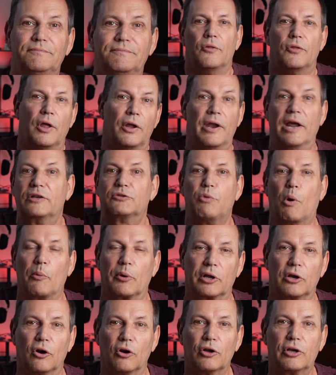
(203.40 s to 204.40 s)
The next one we're
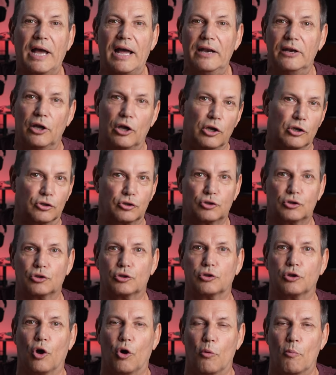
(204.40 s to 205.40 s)
going to look at is
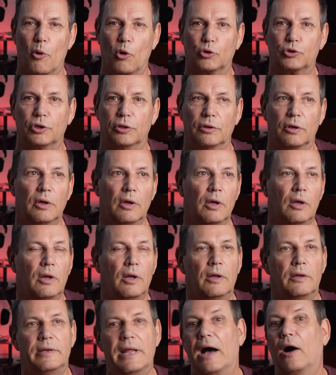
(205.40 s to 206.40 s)
slow motion.
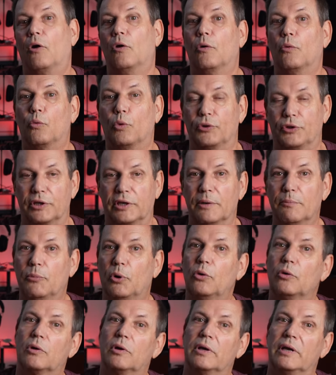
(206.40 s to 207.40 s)
Now, with the
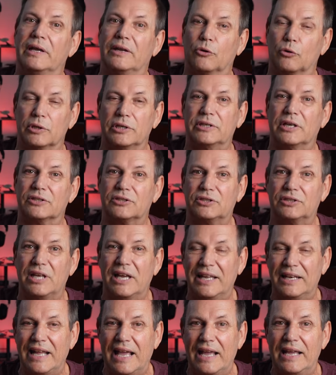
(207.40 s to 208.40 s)
gimbal, it only does
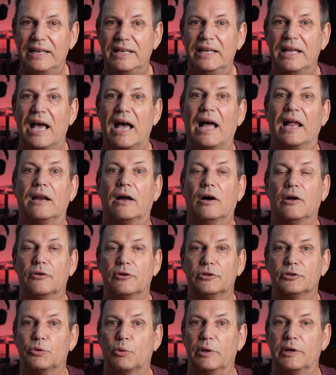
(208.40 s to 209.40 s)
1080 at
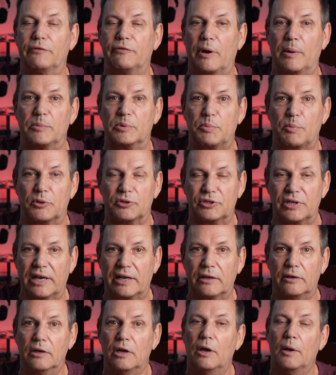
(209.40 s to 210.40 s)
120 frames per
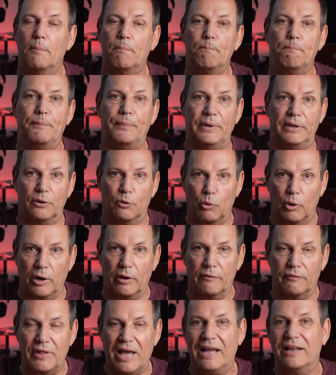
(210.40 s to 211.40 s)
second. Be aware
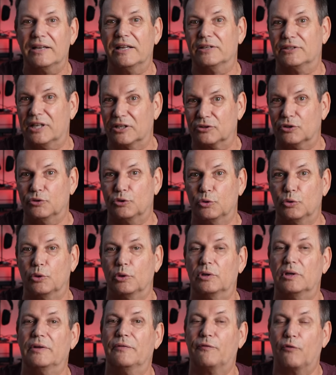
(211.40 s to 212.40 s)
of that. It doesn't do
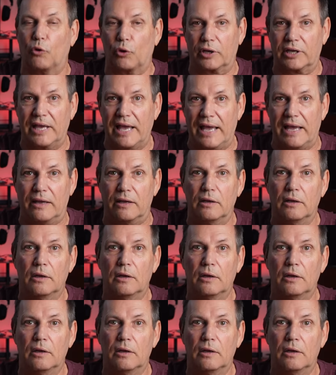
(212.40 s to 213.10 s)
it 4K.